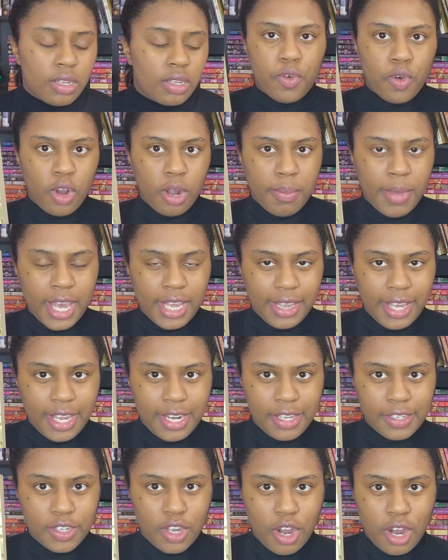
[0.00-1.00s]
For My
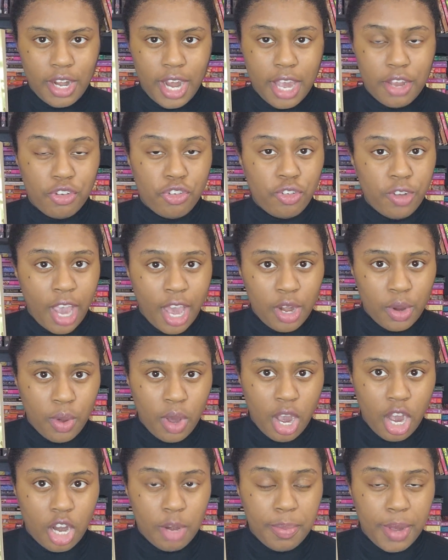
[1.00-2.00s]
Lady's Heart and Shadow
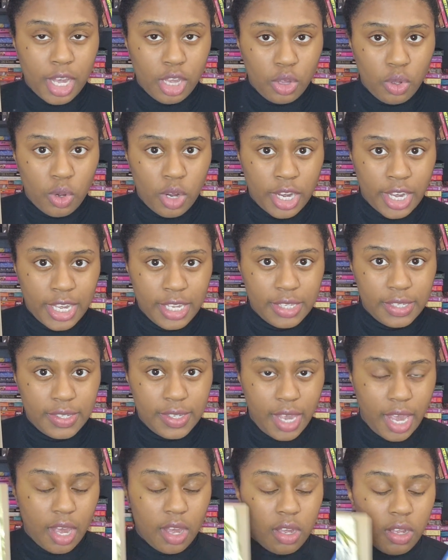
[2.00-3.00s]
Heart by Laura
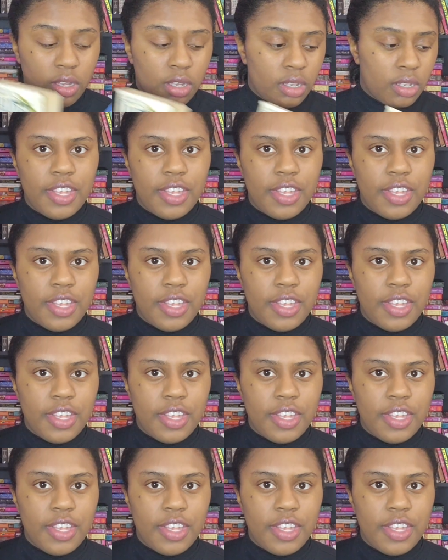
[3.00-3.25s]
Kinsale.